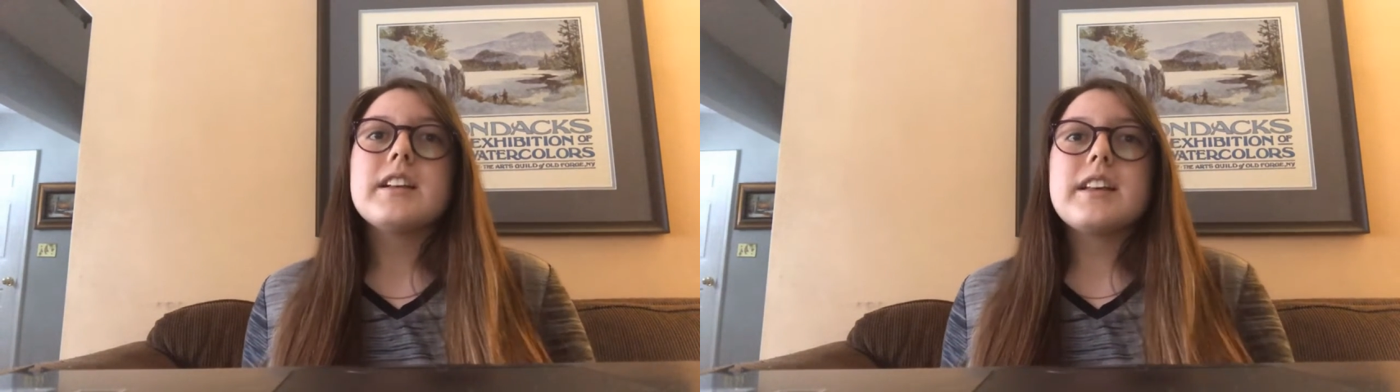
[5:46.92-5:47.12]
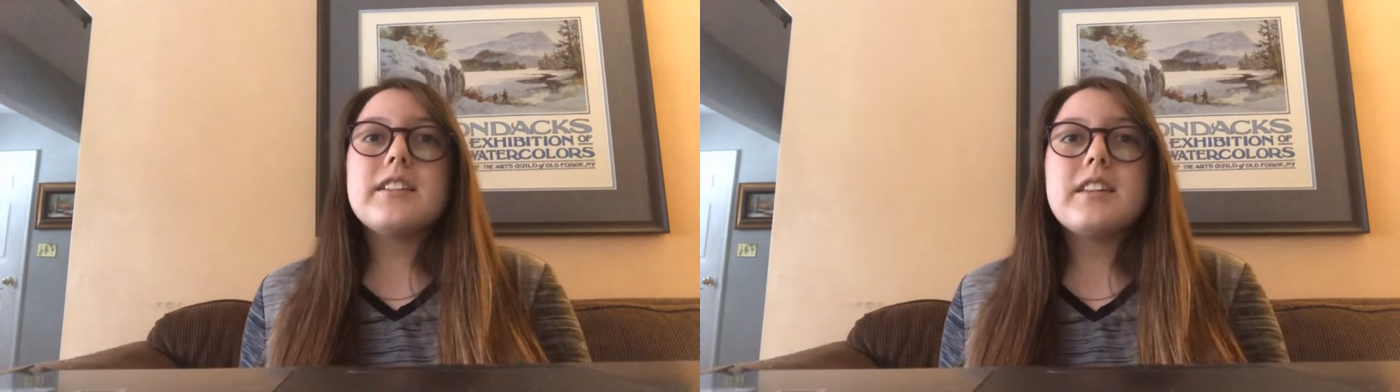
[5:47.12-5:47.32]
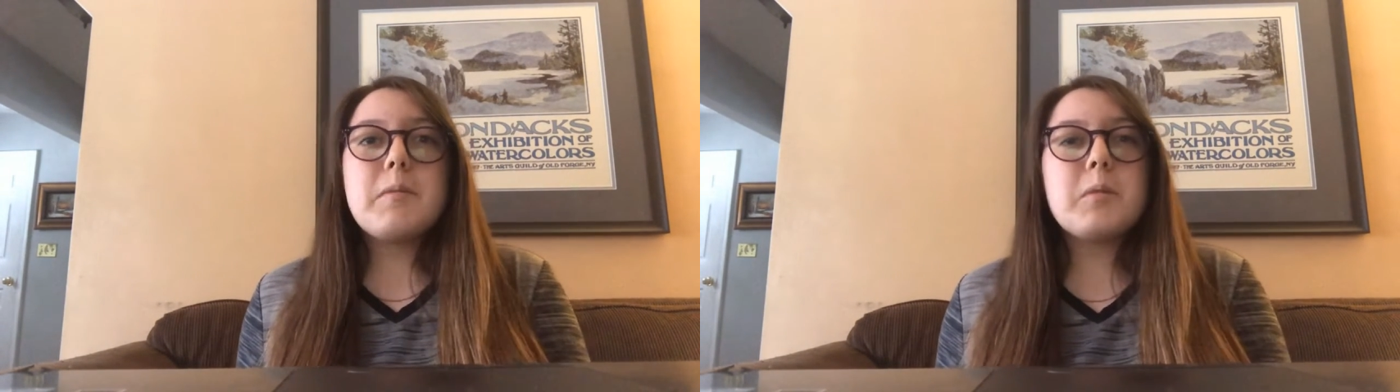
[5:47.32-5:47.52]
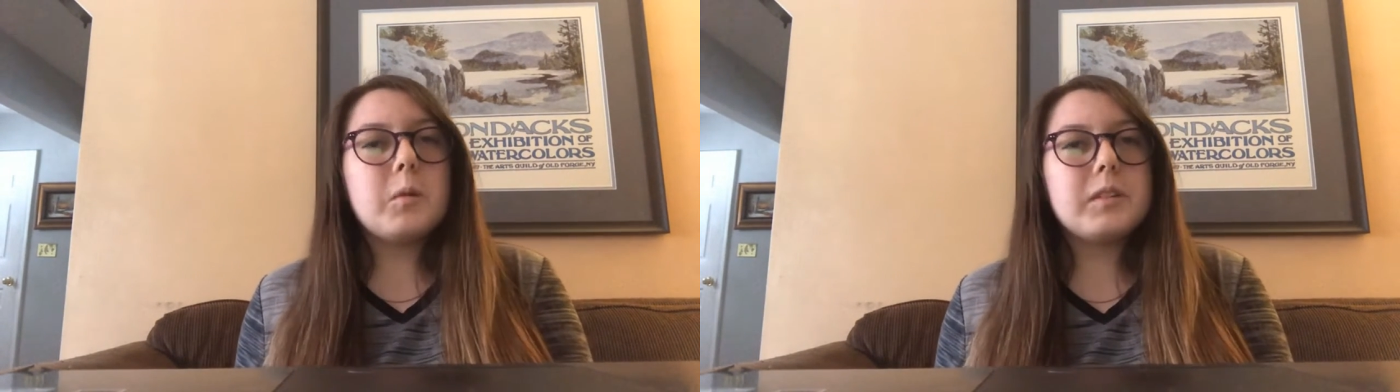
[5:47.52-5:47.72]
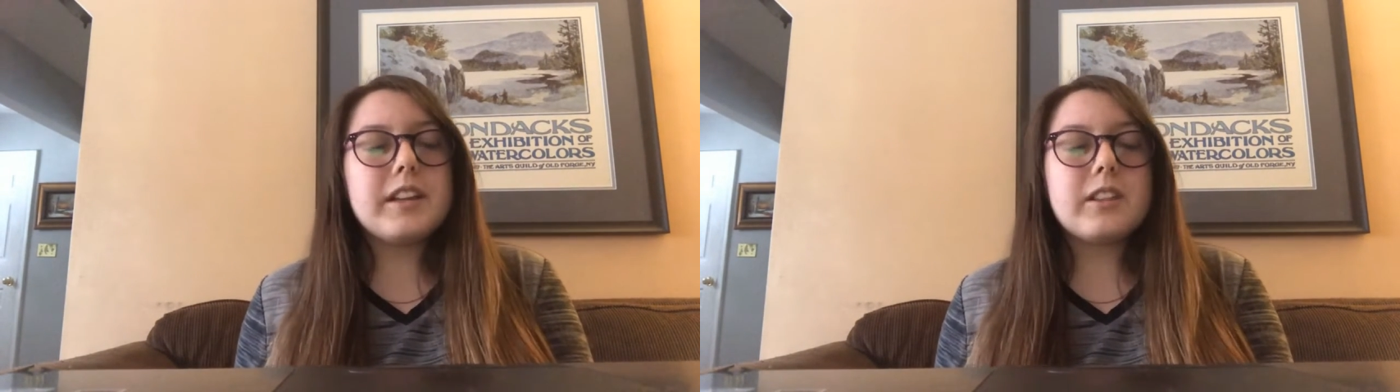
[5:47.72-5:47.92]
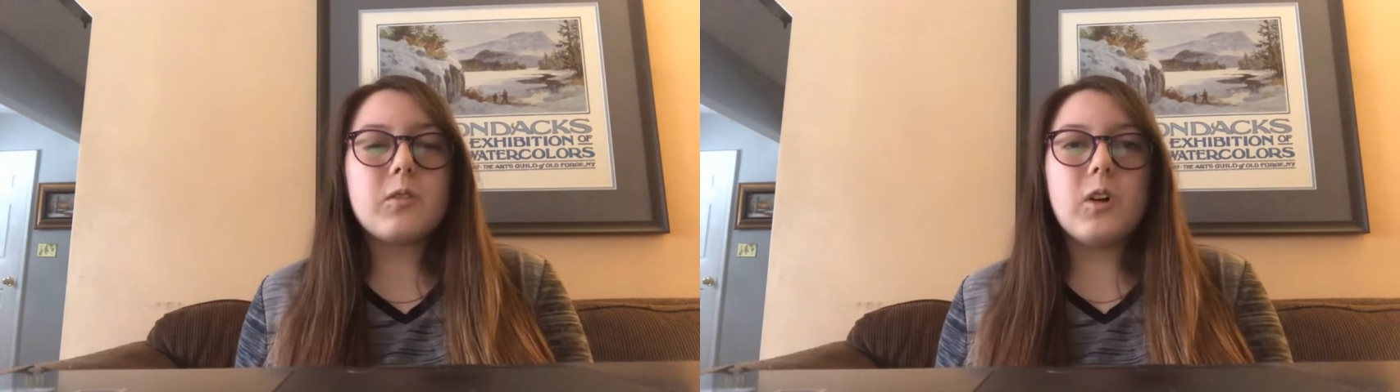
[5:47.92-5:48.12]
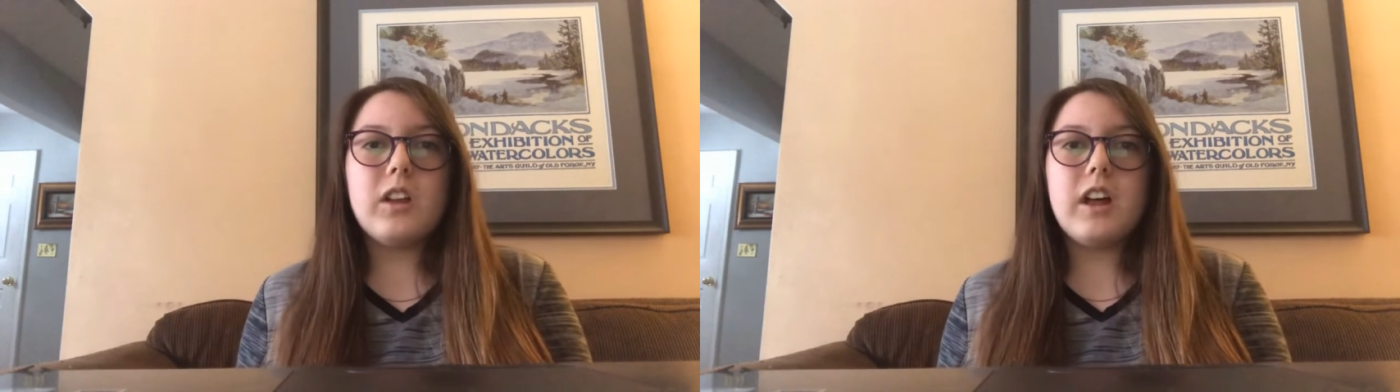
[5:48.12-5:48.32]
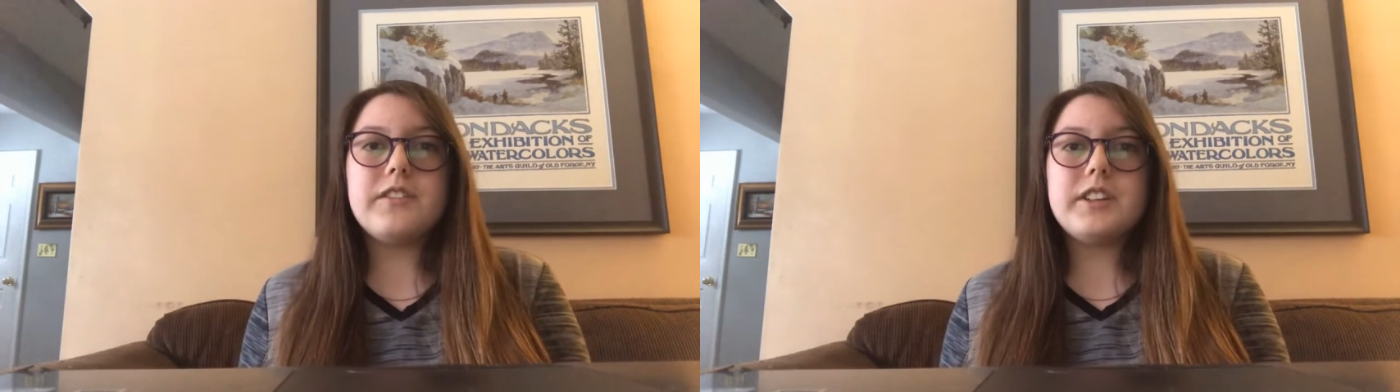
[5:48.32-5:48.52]
Gail Samuel will take the role
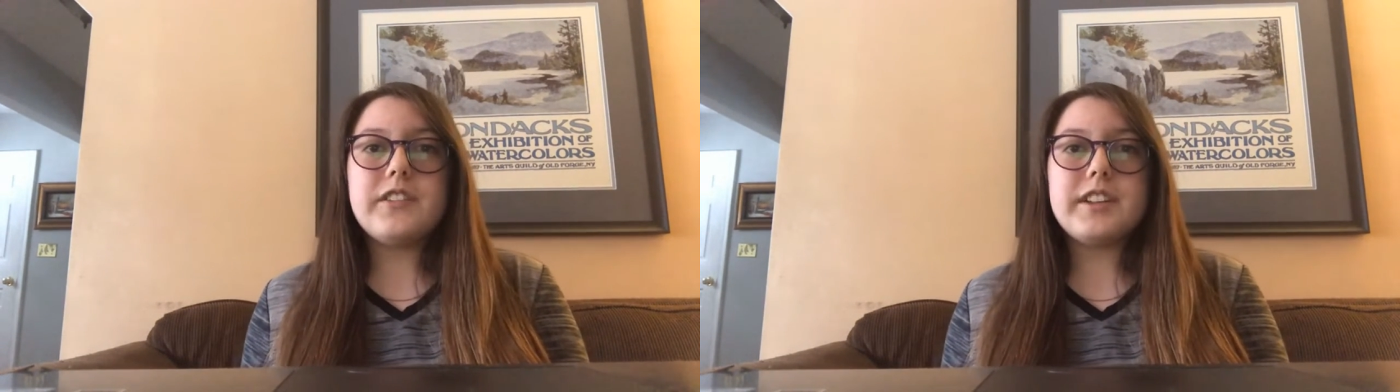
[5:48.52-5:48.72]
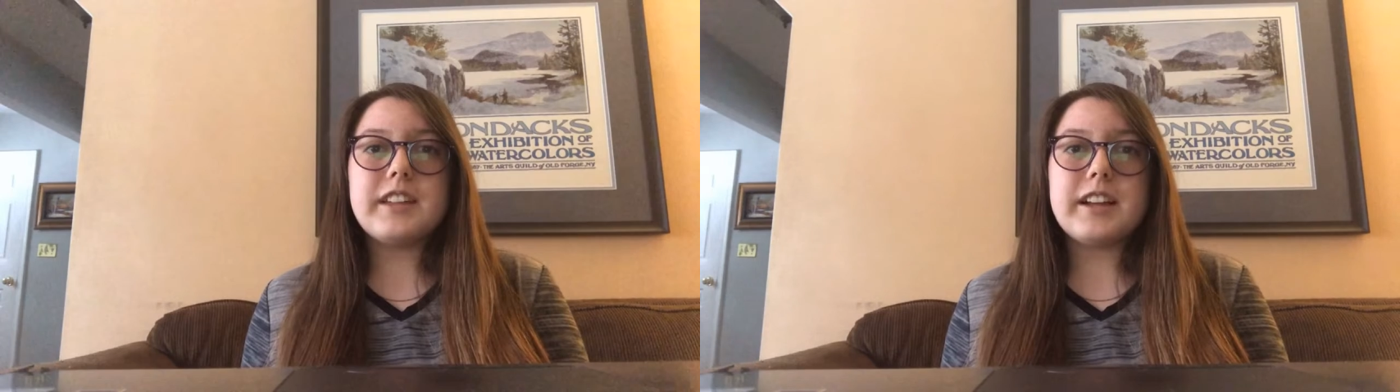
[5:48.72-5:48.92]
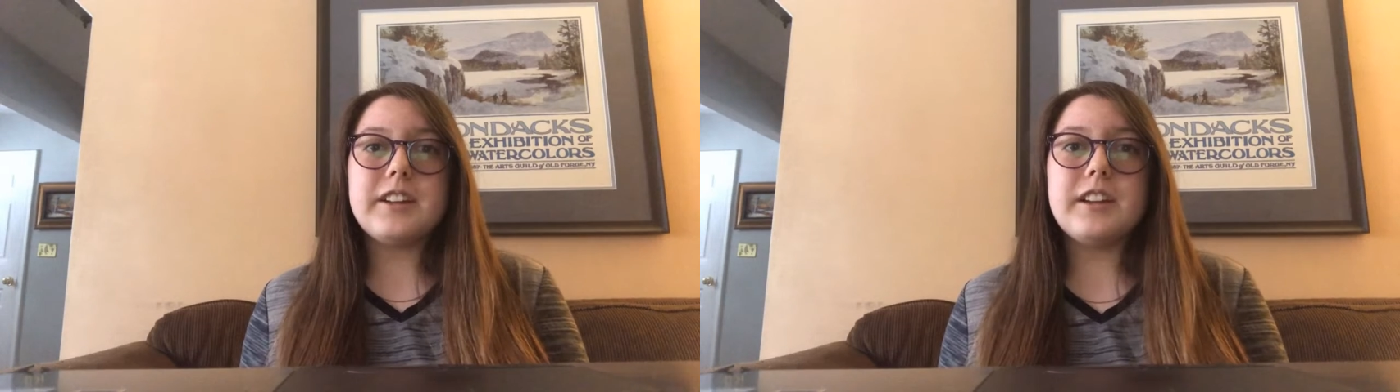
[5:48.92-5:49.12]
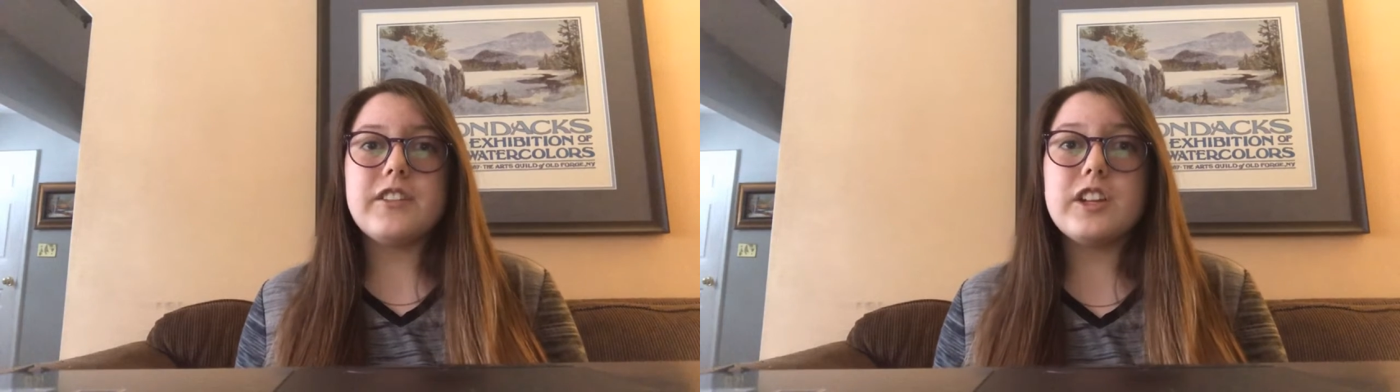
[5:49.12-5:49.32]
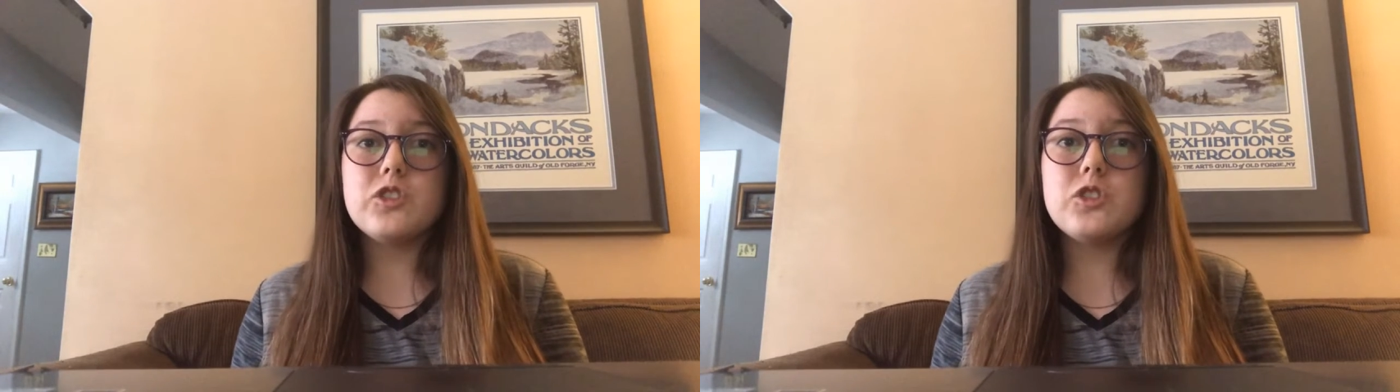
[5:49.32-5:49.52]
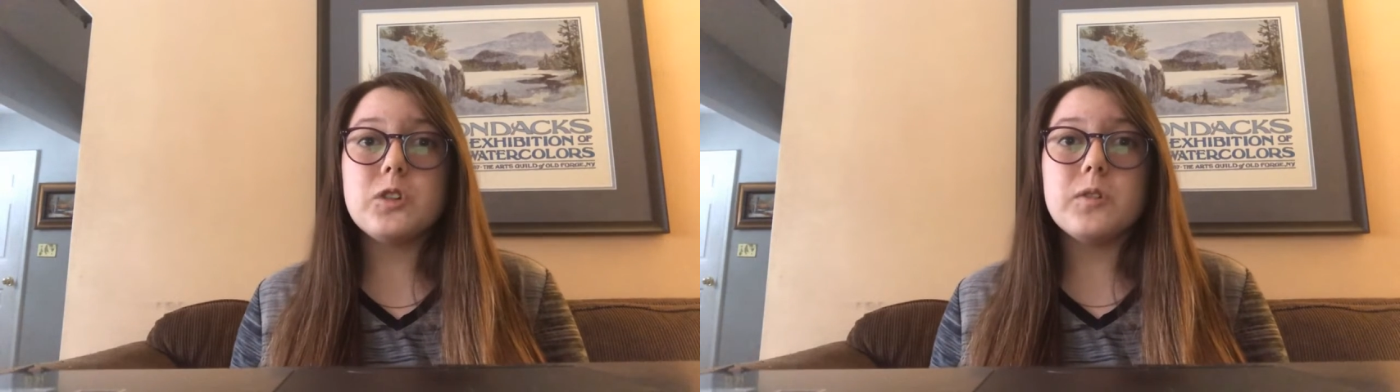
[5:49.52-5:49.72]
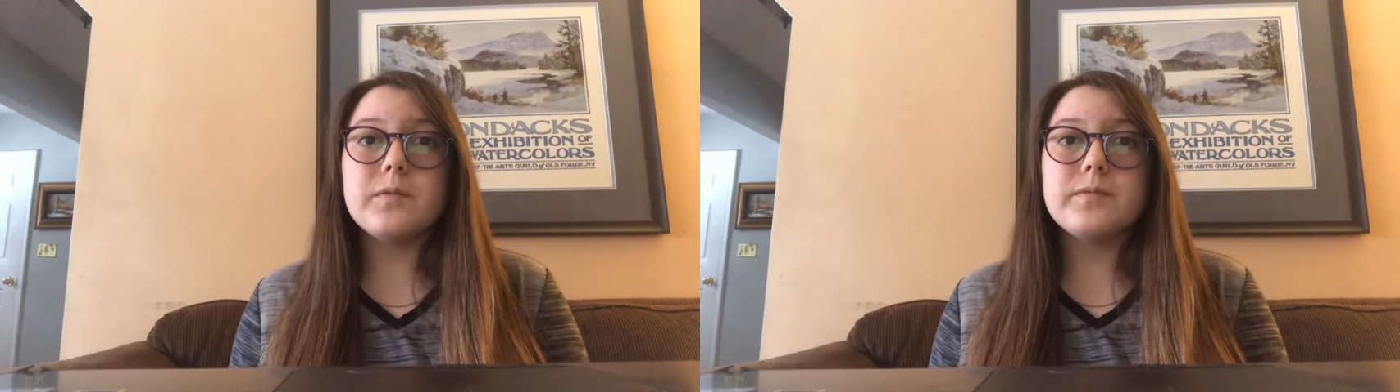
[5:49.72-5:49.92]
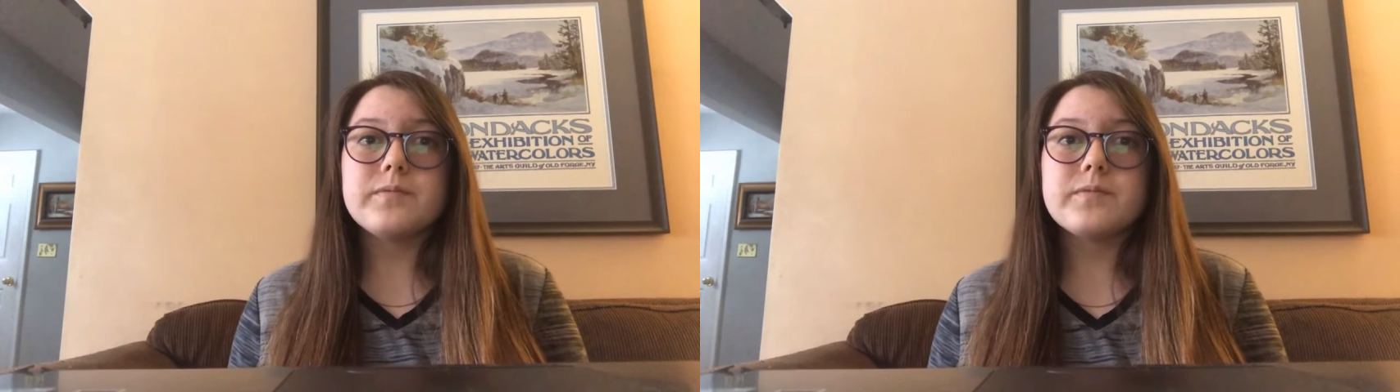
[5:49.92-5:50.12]
of chief executive in June